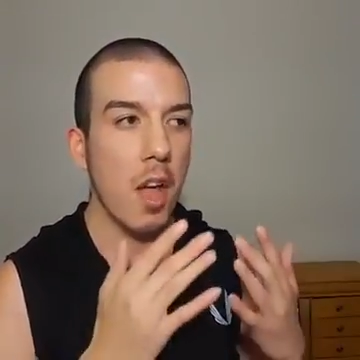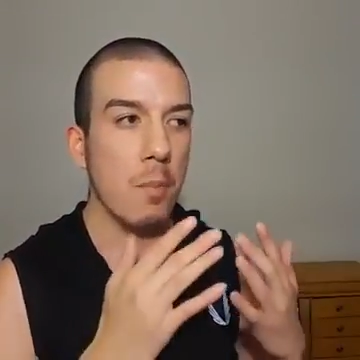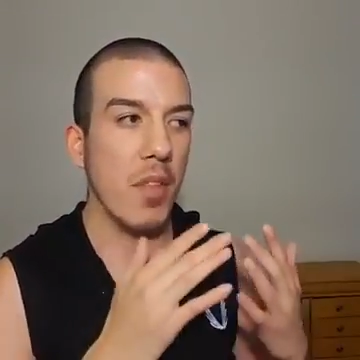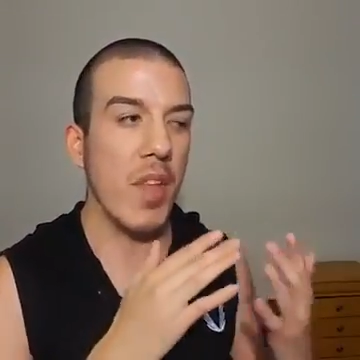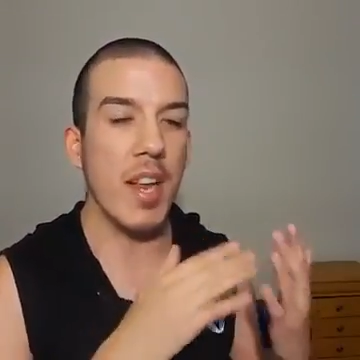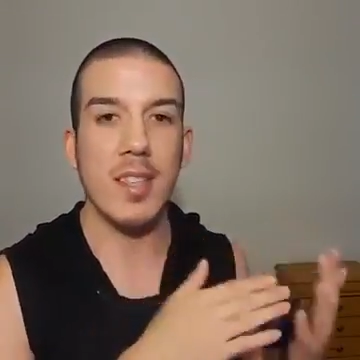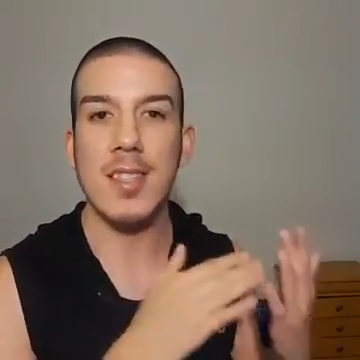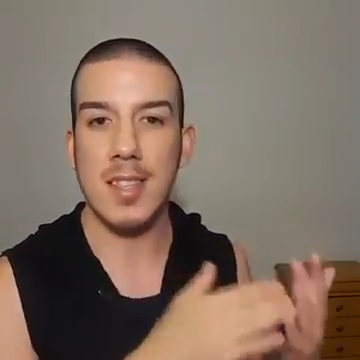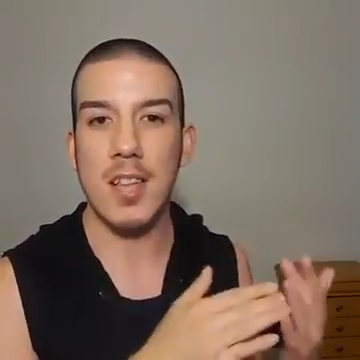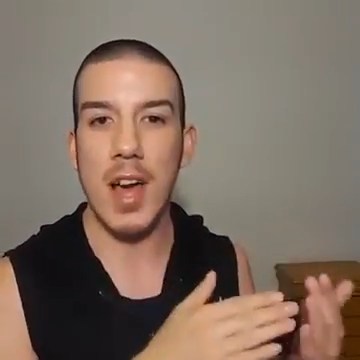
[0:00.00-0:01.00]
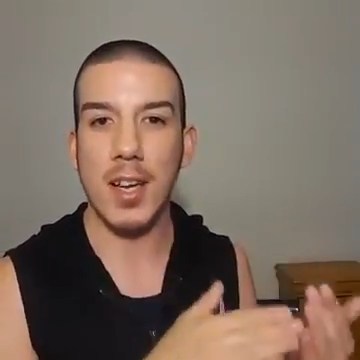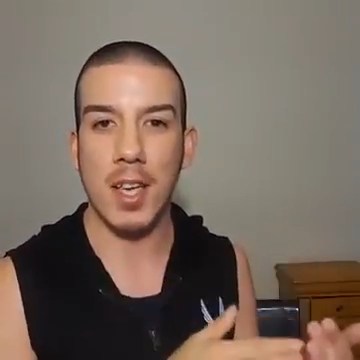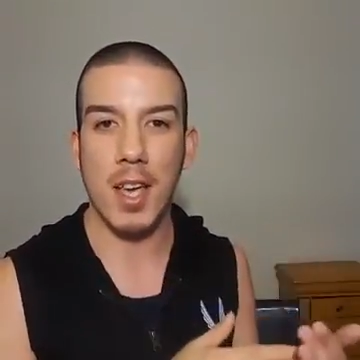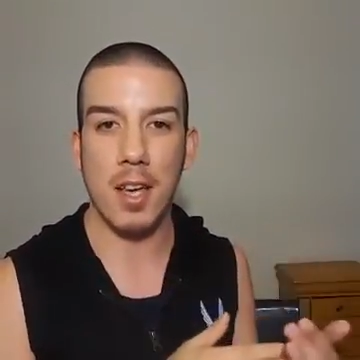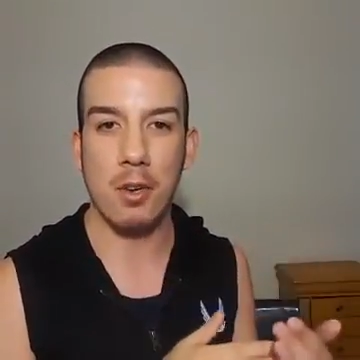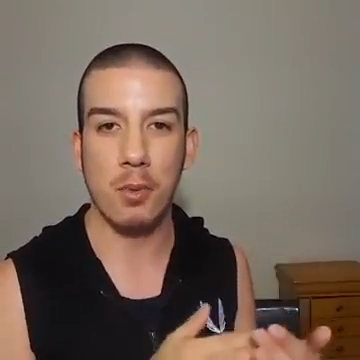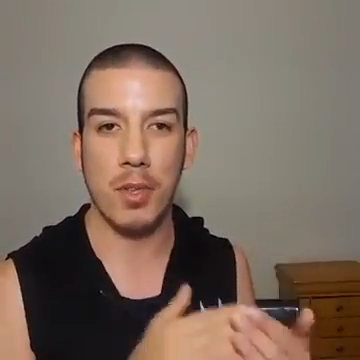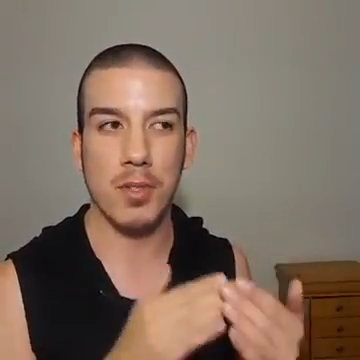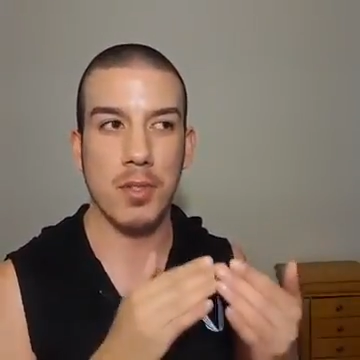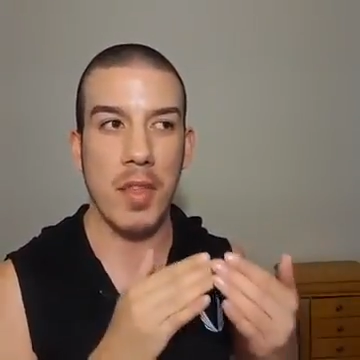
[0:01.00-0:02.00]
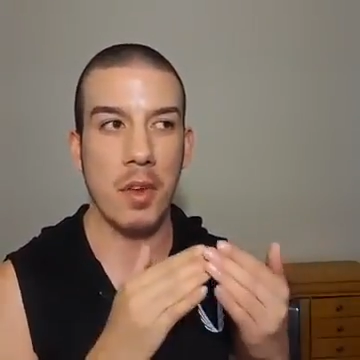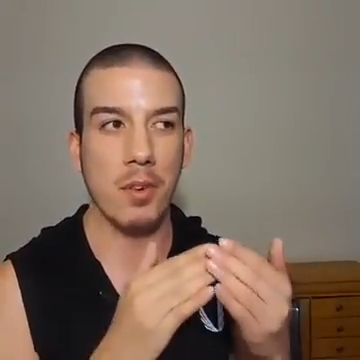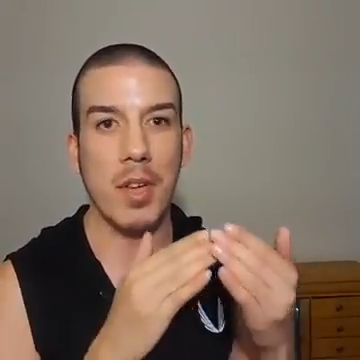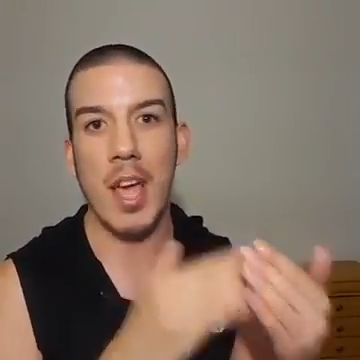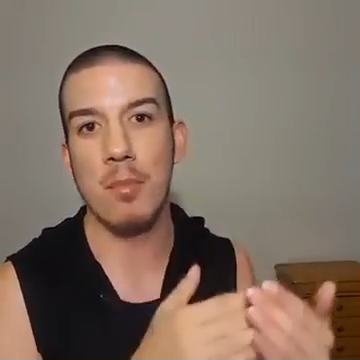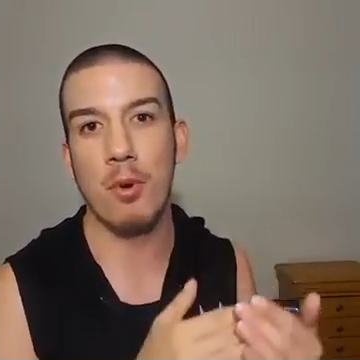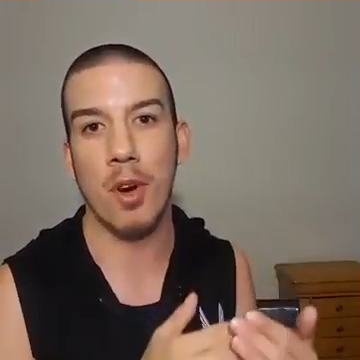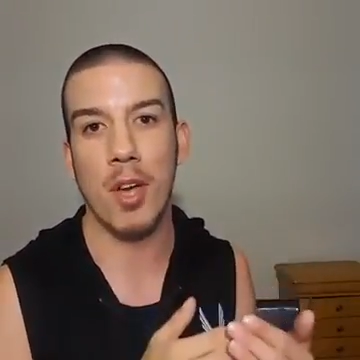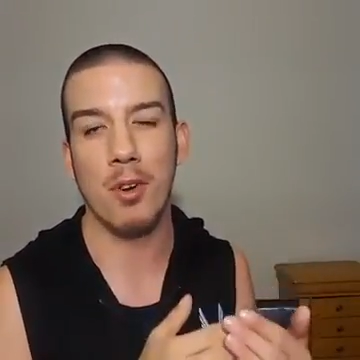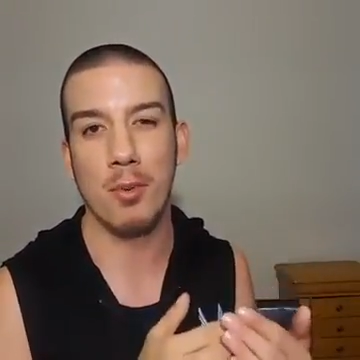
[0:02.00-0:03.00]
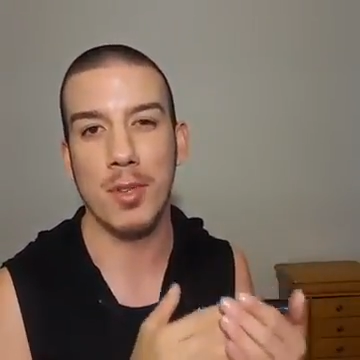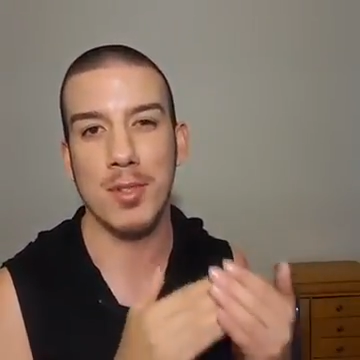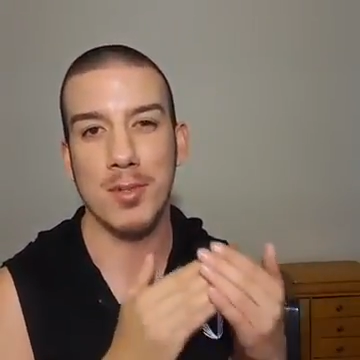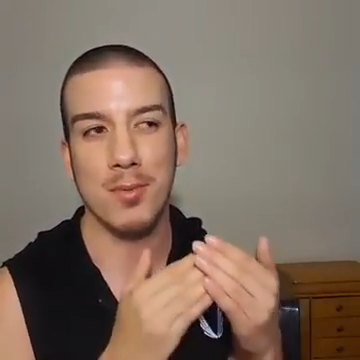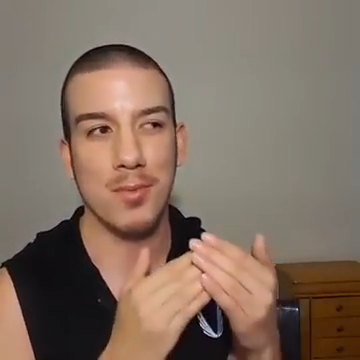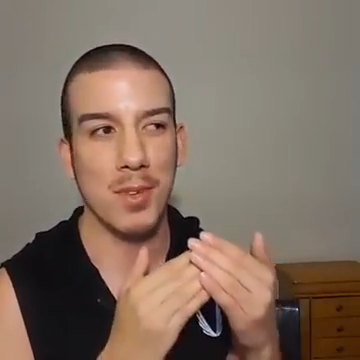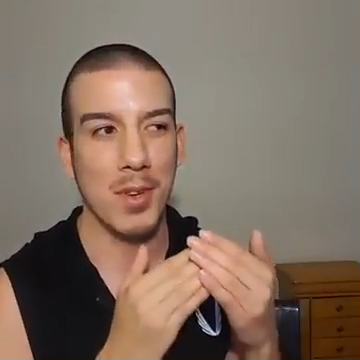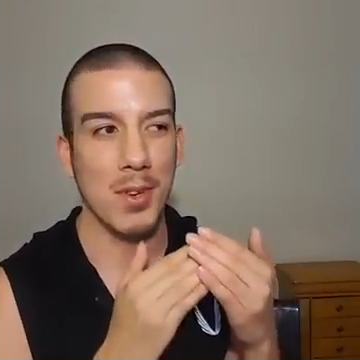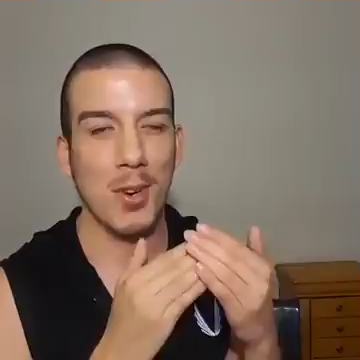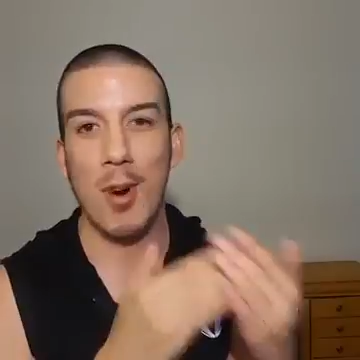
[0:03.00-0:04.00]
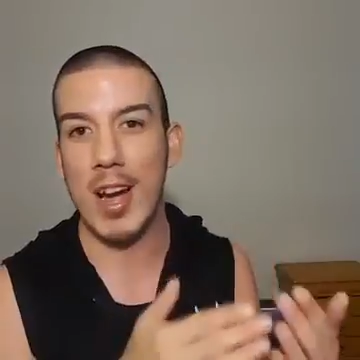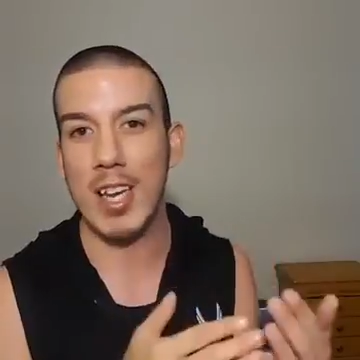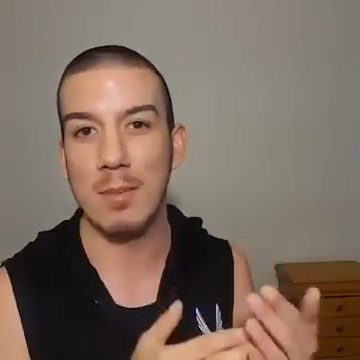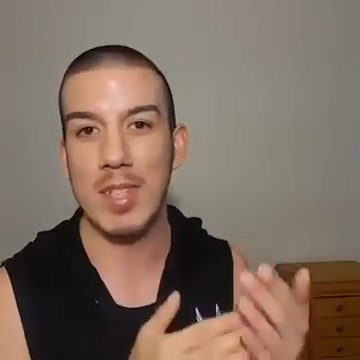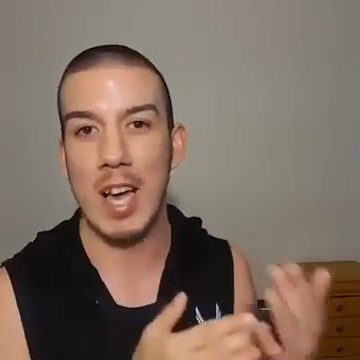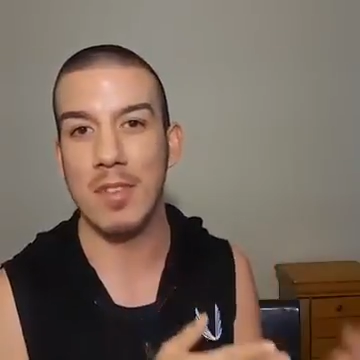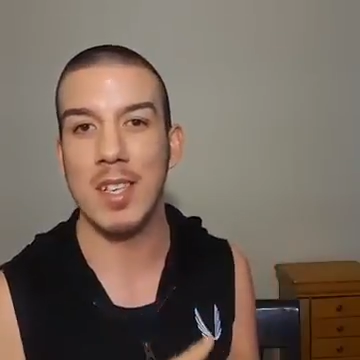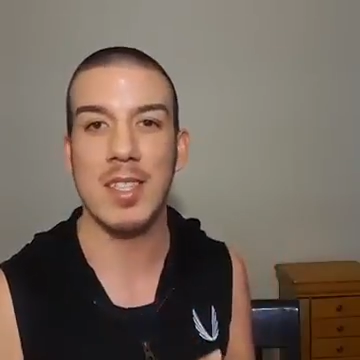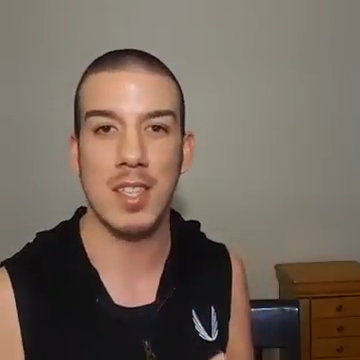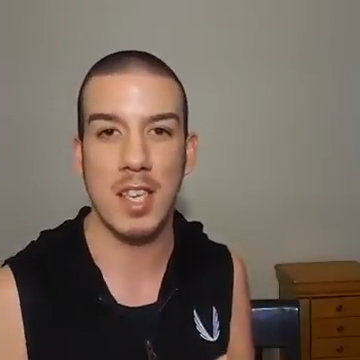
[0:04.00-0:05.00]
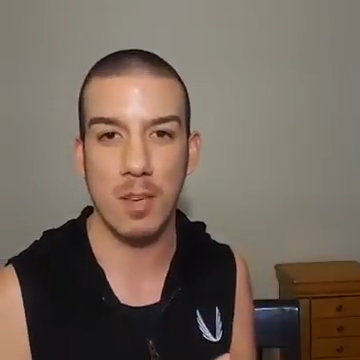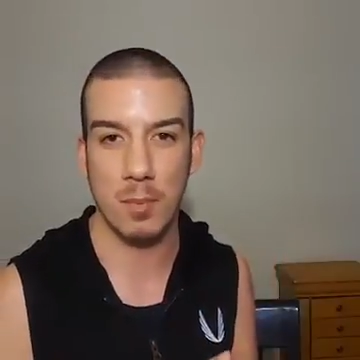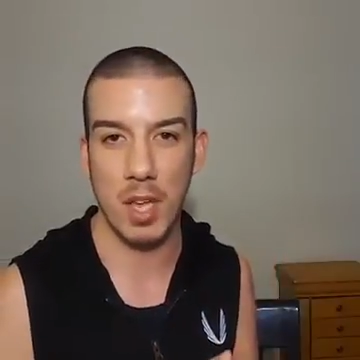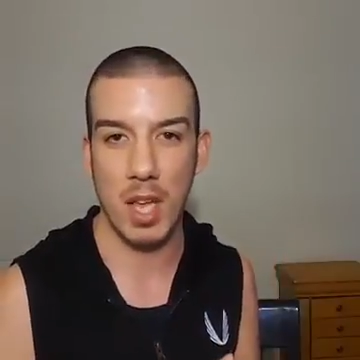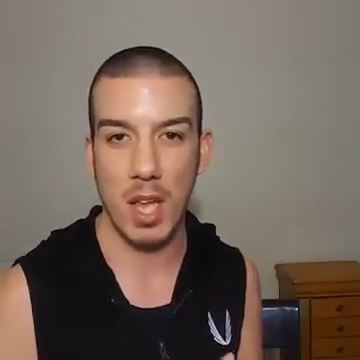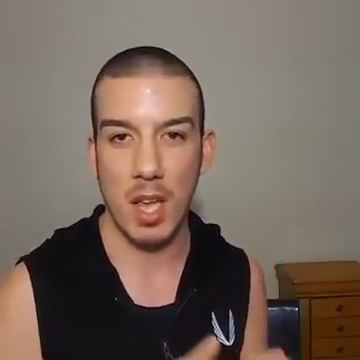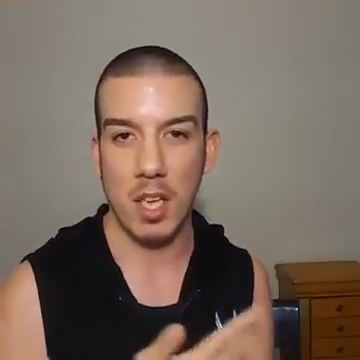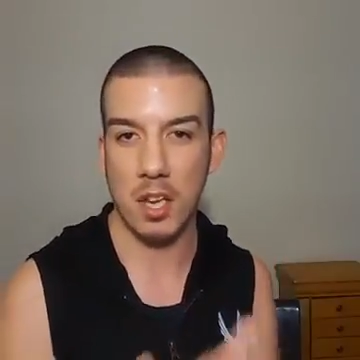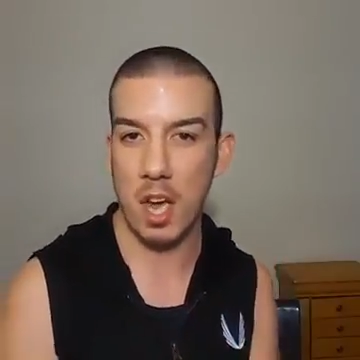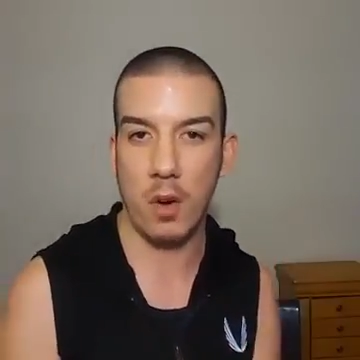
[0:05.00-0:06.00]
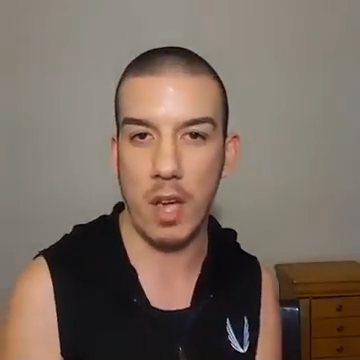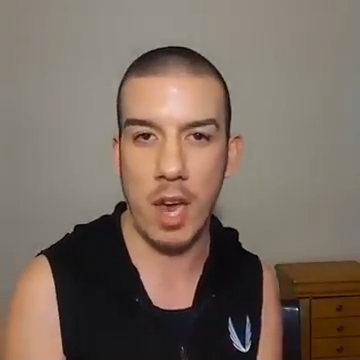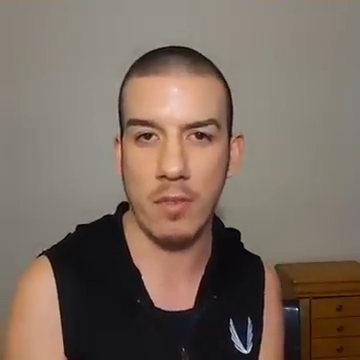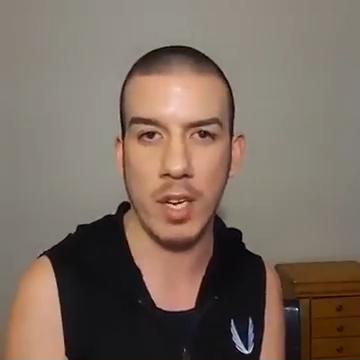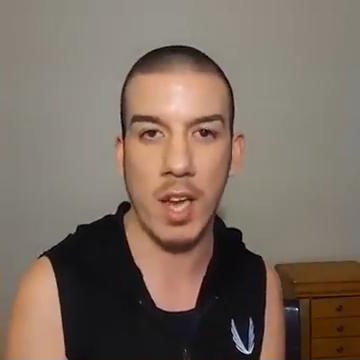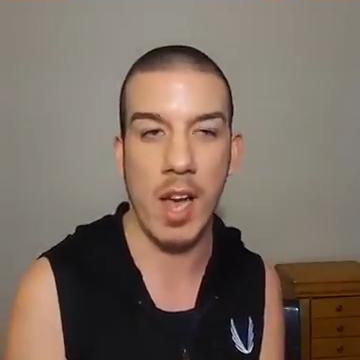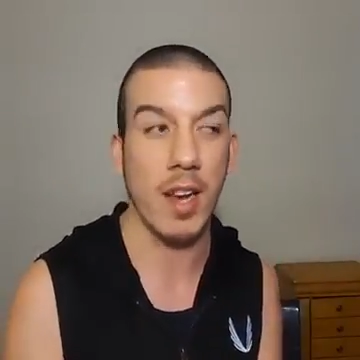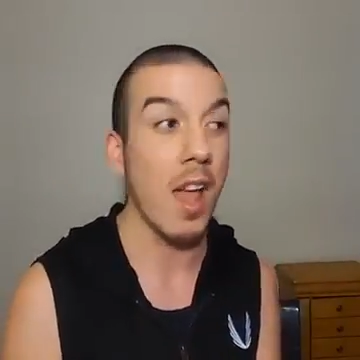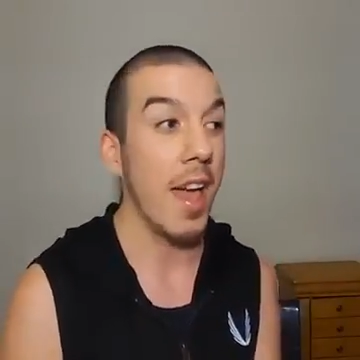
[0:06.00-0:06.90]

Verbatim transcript: But they didn't see that kid who was that little gay boy who was crying himself to sleep, you know, every night.